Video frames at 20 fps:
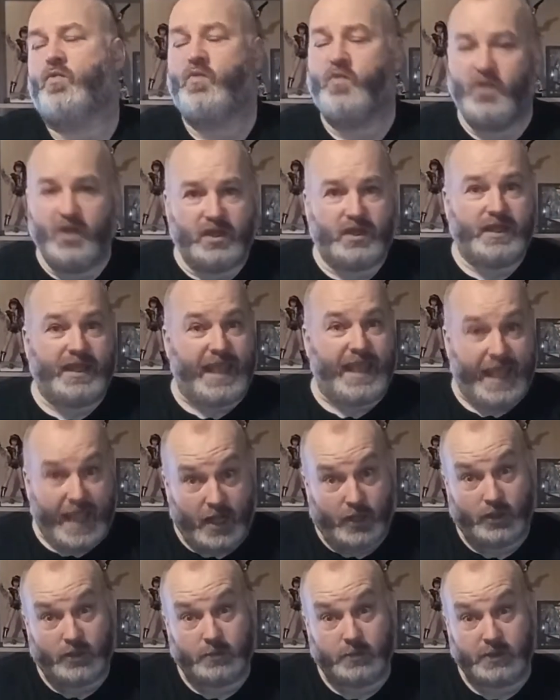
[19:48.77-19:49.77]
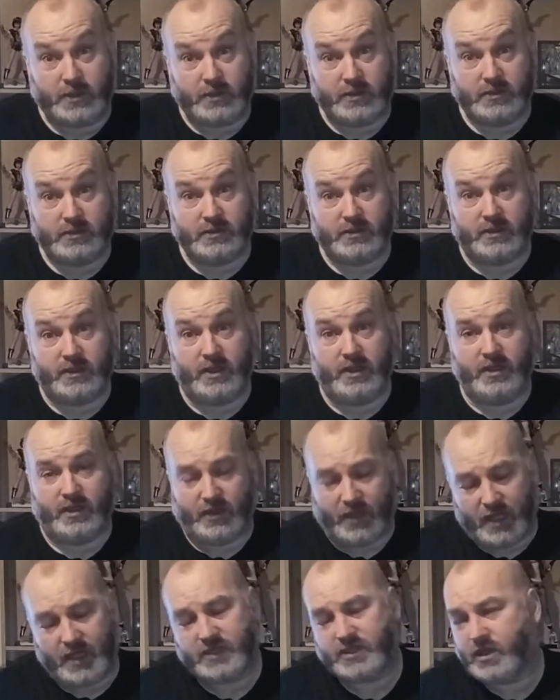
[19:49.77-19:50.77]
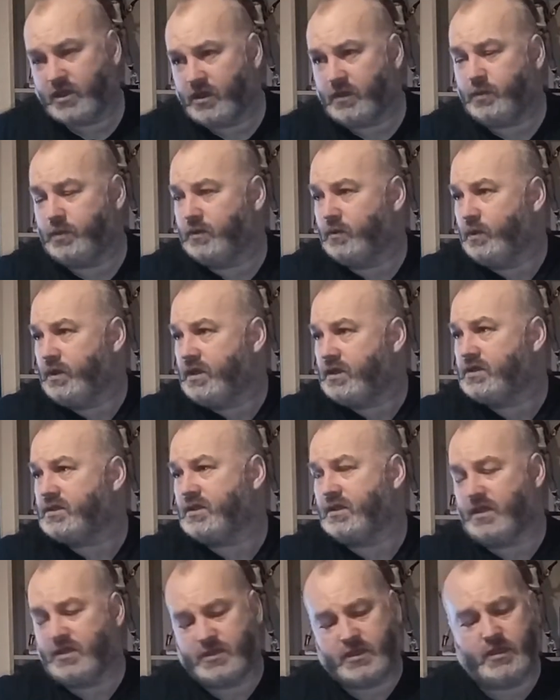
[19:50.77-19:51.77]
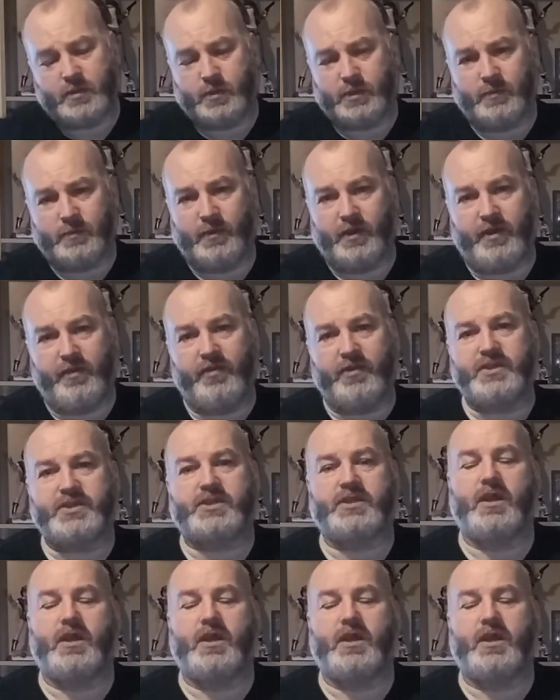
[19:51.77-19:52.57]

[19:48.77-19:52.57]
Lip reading: really helped in the last couple of weeks, last couple of months.